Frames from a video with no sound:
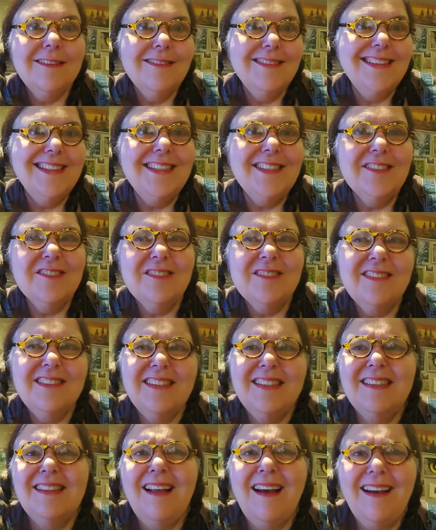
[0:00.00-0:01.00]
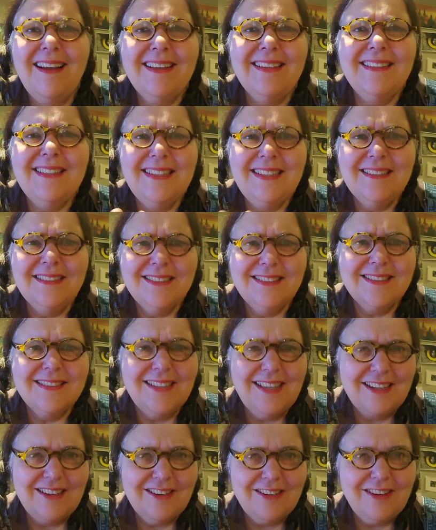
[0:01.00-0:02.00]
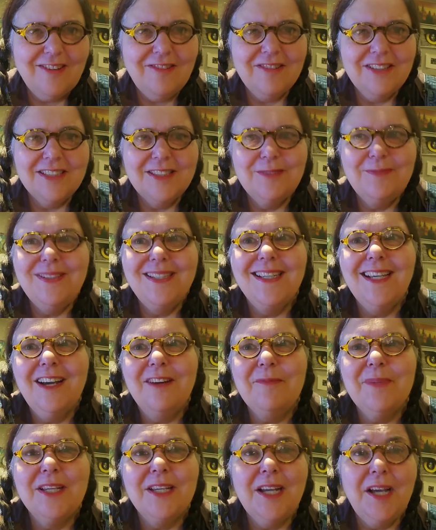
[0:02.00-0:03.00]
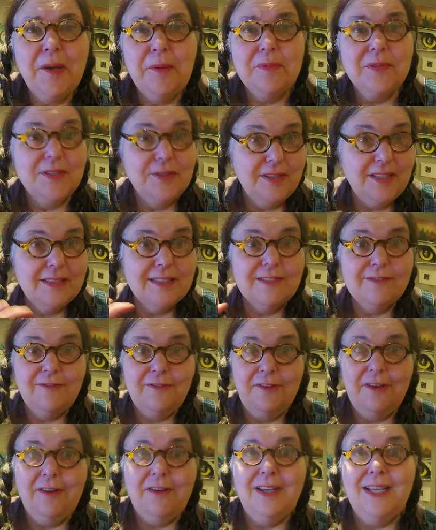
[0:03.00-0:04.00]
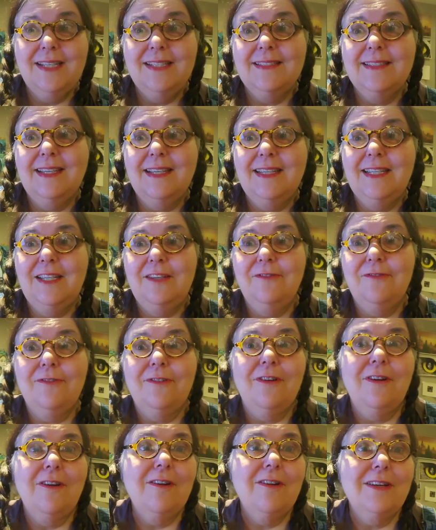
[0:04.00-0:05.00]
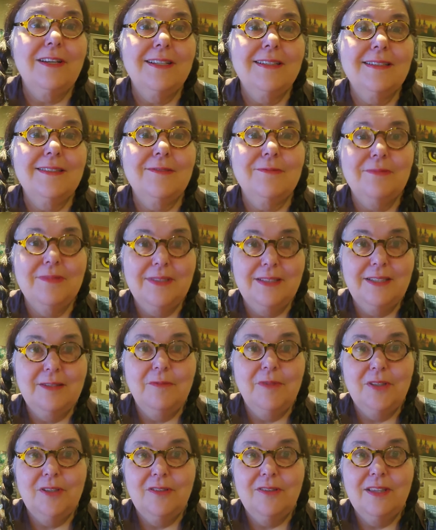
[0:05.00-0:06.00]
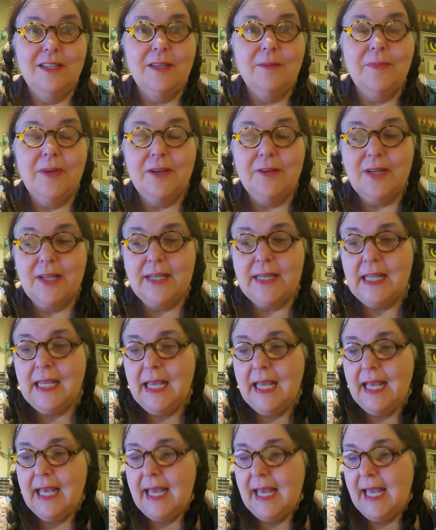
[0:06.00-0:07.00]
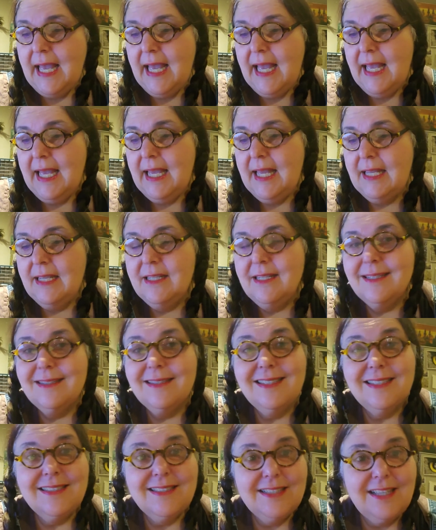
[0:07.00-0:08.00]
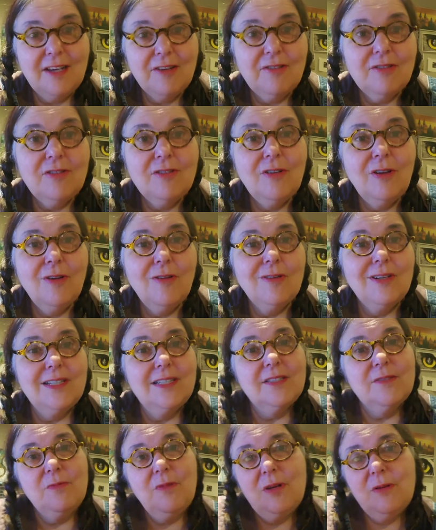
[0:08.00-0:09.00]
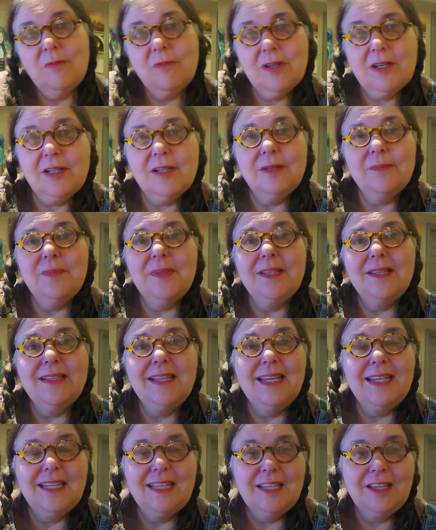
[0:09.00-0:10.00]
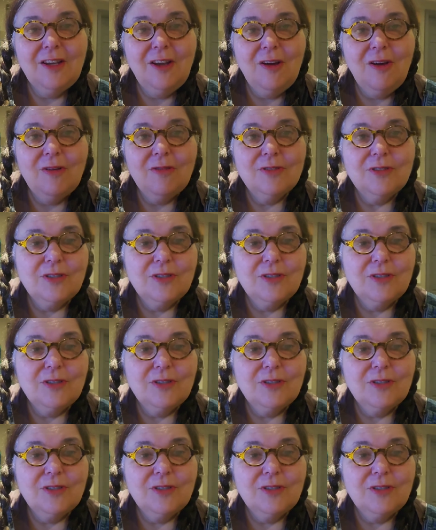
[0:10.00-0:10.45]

These are ideals that are going to be coming up. So that's very exciting for artists, really, when you think about it. And the South Node is what we're going to be letting go.